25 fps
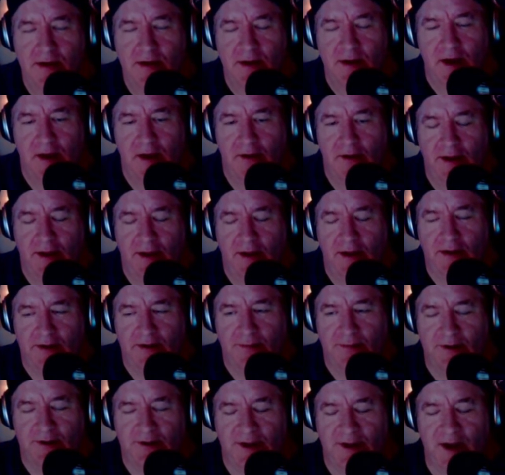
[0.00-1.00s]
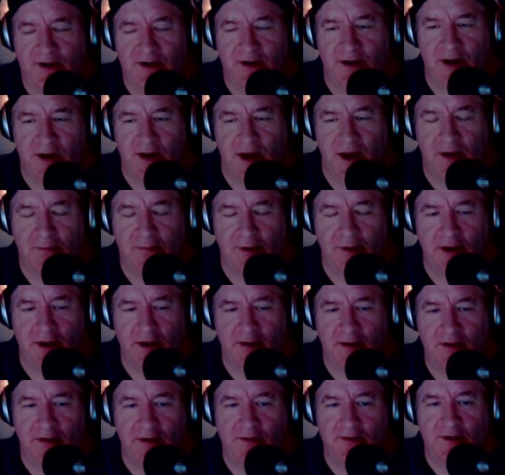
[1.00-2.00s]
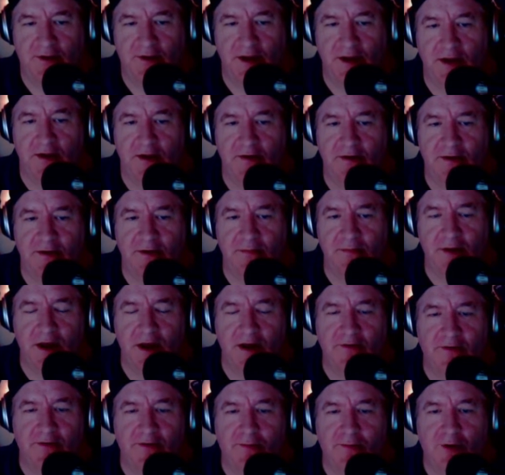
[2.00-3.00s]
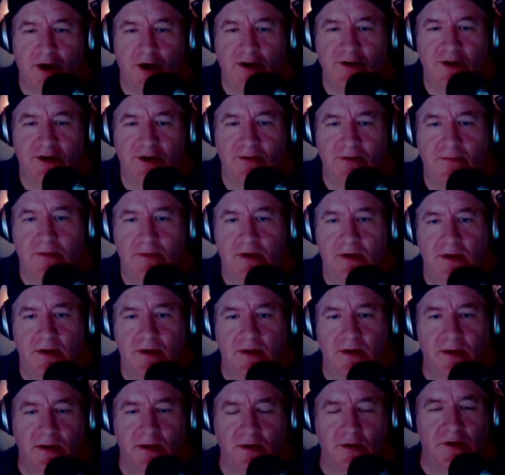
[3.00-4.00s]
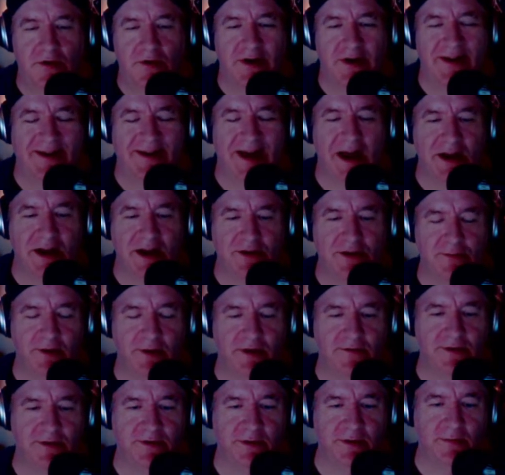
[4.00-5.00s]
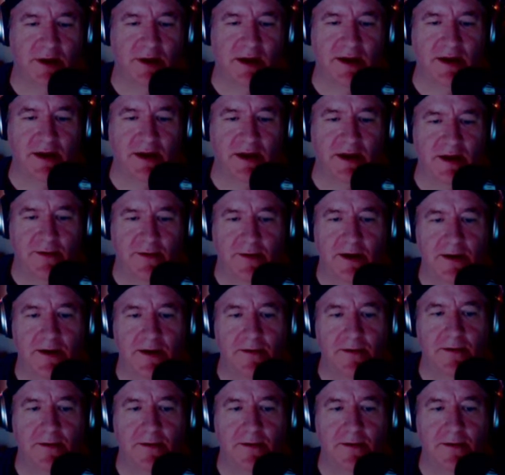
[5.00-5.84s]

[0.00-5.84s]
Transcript: I don't think it's possession yet, but it sounds like some kind of oppression or an attachment of some kind anyway.